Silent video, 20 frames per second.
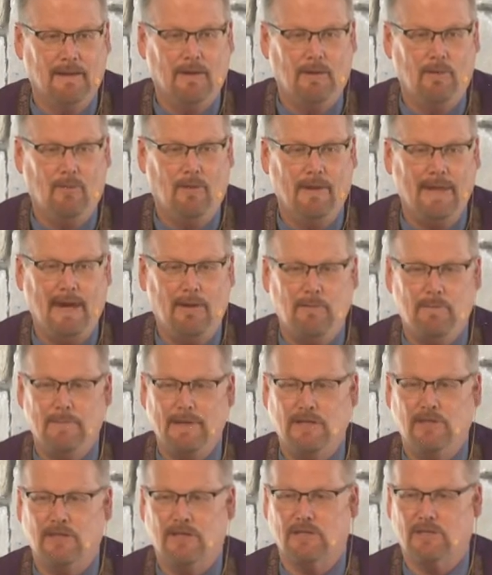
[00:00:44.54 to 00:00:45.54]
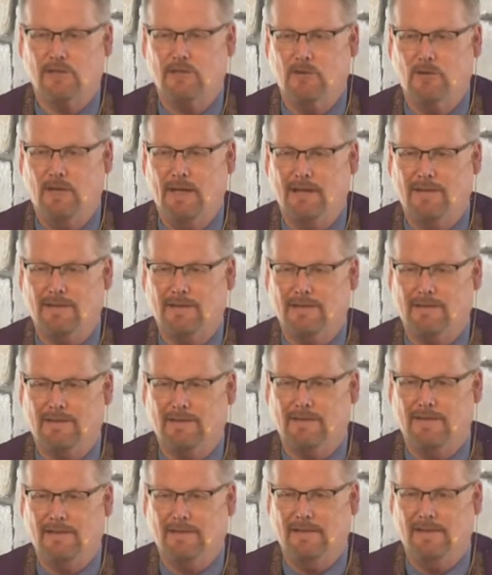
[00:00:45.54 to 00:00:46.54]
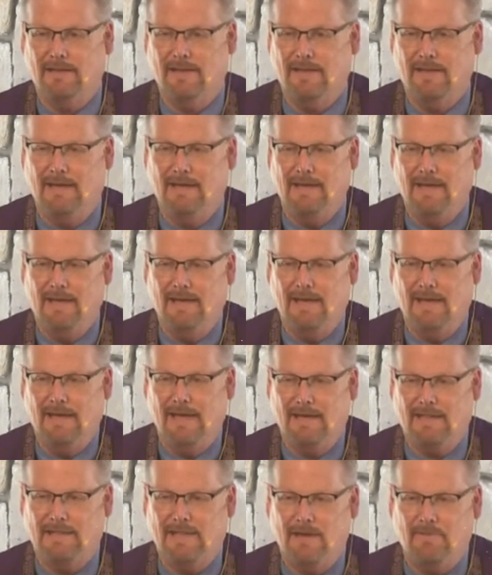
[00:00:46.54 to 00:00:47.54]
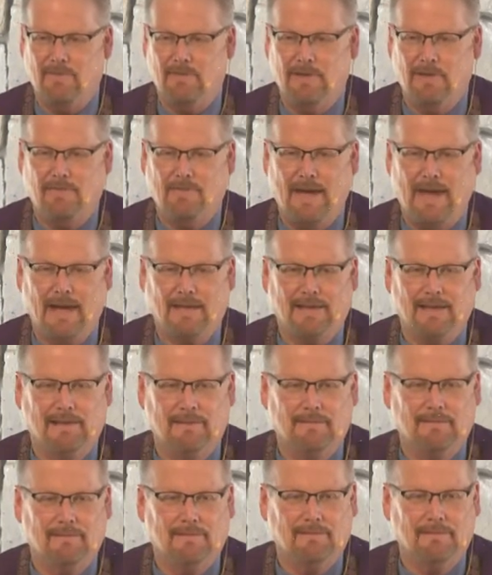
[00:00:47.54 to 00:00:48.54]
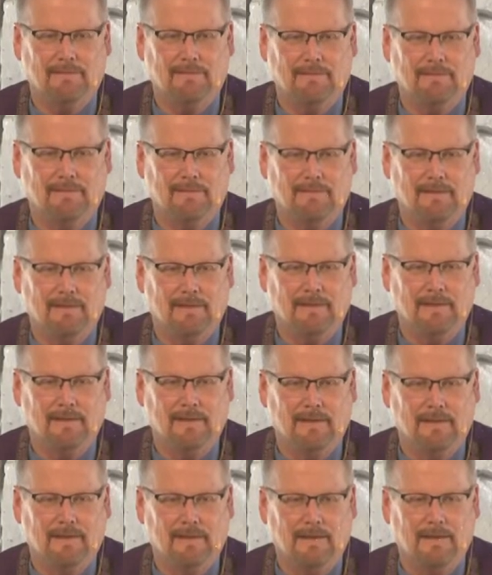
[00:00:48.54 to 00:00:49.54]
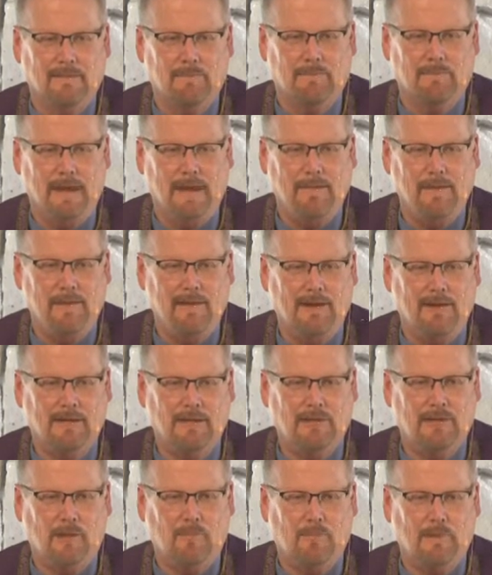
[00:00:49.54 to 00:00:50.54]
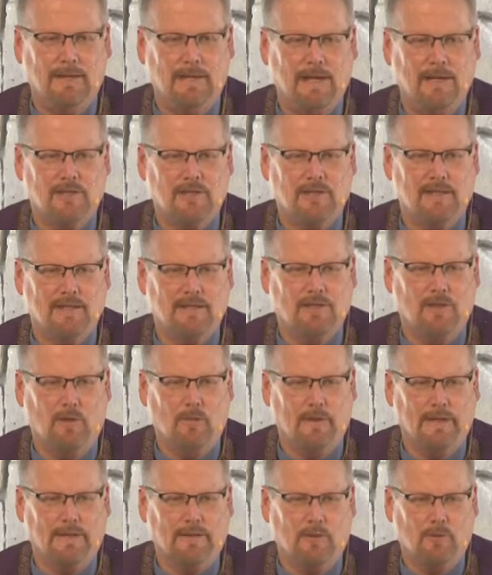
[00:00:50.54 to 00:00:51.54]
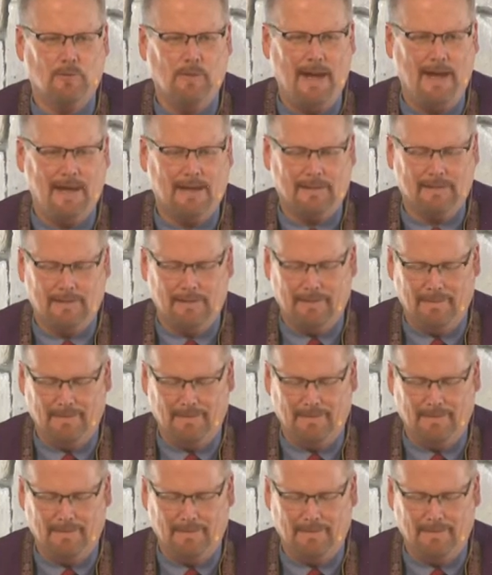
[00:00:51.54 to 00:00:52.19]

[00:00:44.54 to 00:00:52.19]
Well, that would be just joyous, except for the fact that maybe their interpretation isn't always correct.